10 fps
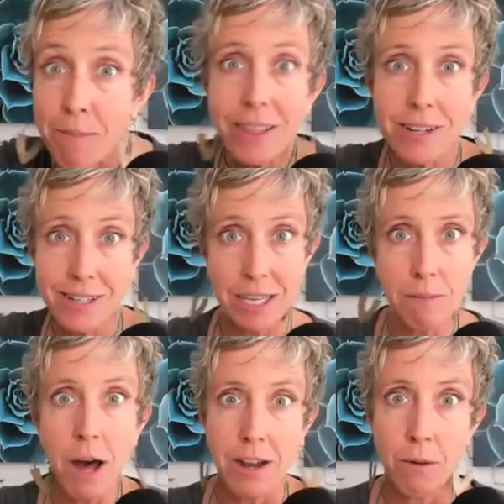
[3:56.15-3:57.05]
little team
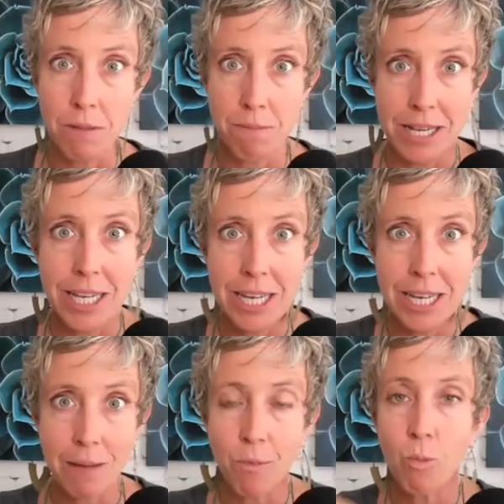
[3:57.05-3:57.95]
huddle with my
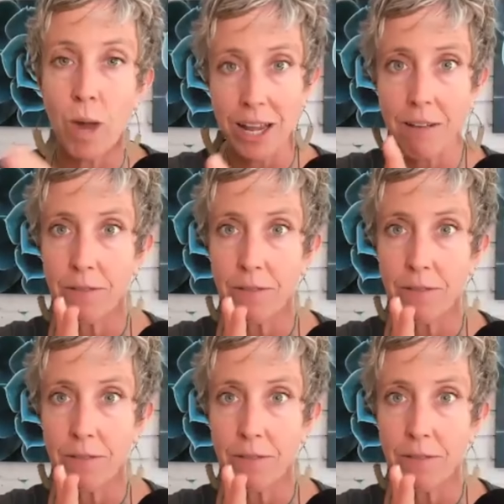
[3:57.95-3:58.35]
team waiting.